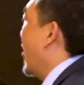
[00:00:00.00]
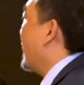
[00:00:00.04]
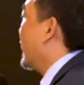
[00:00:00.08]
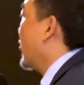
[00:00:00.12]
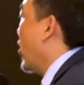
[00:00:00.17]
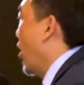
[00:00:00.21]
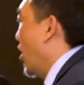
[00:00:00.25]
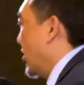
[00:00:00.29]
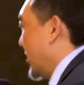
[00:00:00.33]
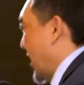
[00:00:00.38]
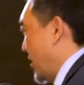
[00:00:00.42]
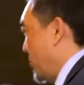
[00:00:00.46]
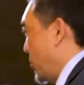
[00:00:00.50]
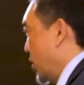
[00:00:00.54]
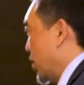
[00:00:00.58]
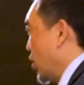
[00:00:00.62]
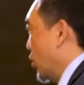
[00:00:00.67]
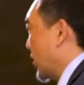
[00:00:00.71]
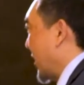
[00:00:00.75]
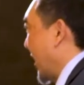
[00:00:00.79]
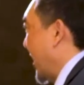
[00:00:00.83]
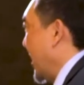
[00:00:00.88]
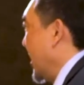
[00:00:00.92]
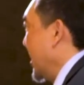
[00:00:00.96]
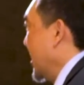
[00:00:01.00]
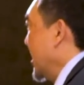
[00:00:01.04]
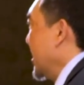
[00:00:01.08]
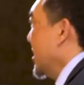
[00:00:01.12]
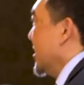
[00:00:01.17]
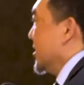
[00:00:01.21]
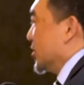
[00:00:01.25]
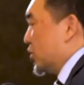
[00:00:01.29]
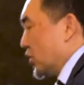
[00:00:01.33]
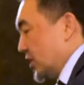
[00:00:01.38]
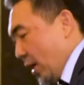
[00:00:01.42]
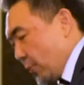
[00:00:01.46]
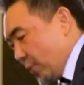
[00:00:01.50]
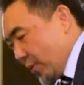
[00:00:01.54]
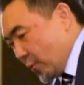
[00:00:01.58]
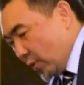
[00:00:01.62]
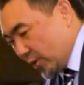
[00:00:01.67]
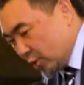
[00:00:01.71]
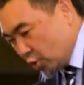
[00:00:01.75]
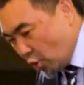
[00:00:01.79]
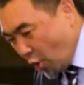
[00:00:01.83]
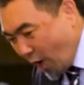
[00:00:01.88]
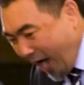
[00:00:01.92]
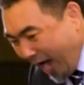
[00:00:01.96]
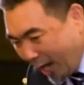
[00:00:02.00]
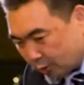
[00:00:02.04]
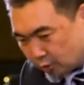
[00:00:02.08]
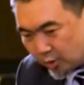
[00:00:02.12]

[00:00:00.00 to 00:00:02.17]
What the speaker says: God. Everybody okay? So that we will know how to